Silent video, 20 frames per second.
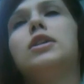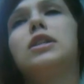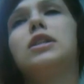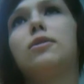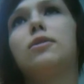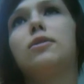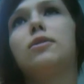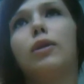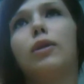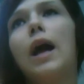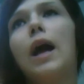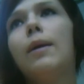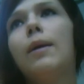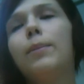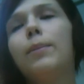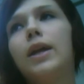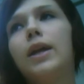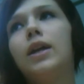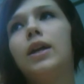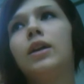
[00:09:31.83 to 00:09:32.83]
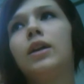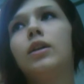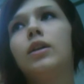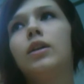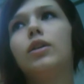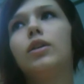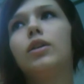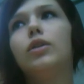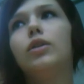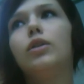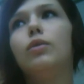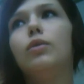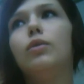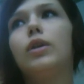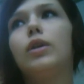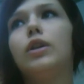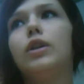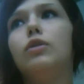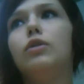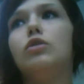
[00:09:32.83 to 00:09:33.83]
splat pink, you
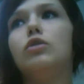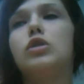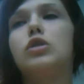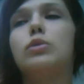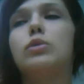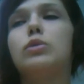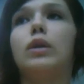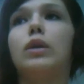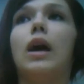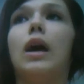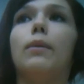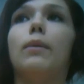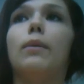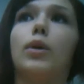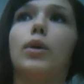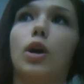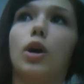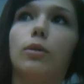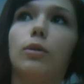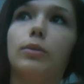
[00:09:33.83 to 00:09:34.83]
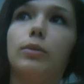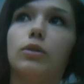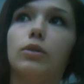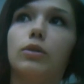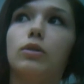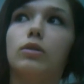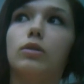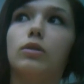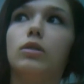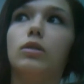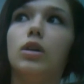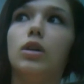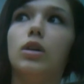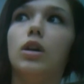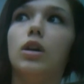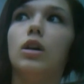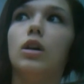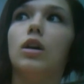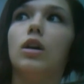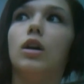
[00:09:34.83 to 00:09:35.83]
can use splat purple.
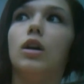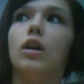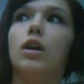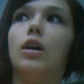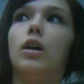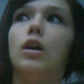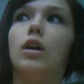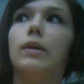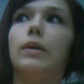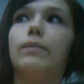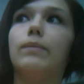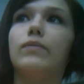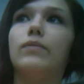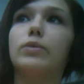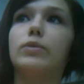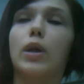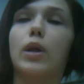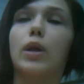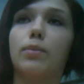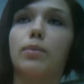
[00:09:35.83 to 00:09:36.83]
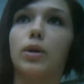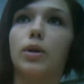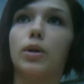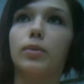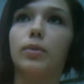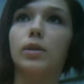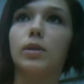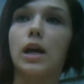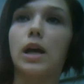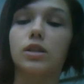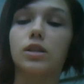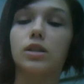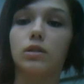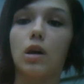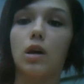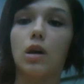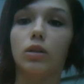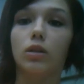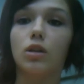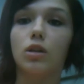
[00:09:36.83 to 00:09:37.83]
Splat purple lasts a
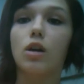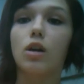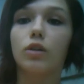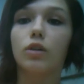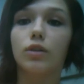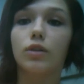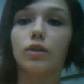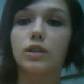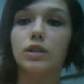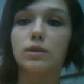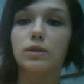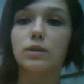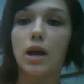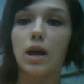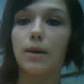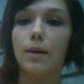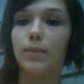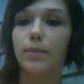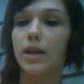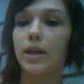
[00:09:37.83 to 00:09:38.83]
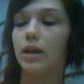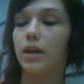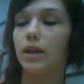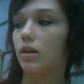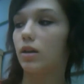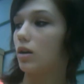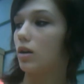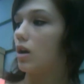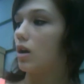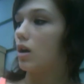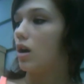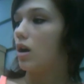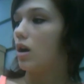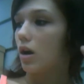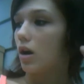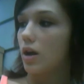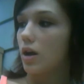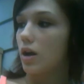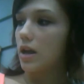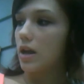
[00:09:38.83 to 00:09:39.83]
lot longer than splat pink,
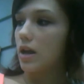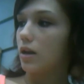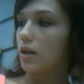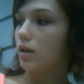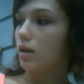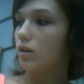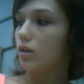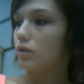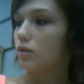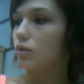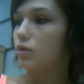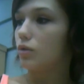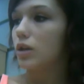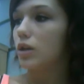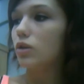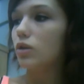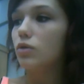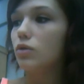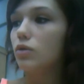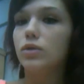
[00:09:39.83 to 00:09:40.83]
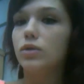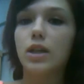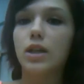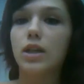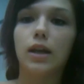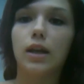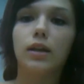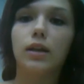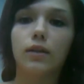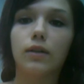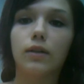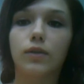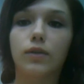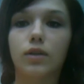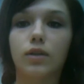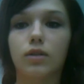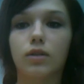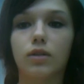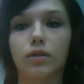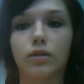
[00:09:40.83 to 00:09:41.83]
and you can use any
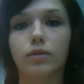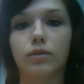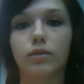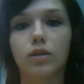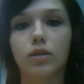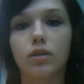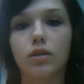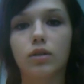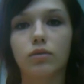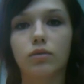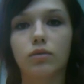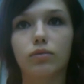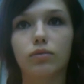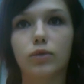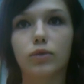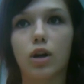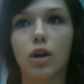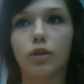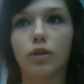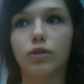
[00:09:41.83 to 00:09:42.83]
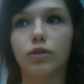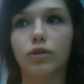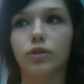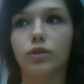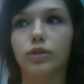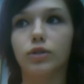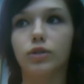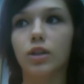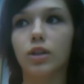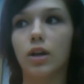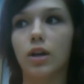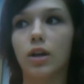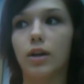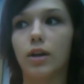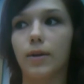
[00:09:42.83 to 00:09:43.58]
of the colors,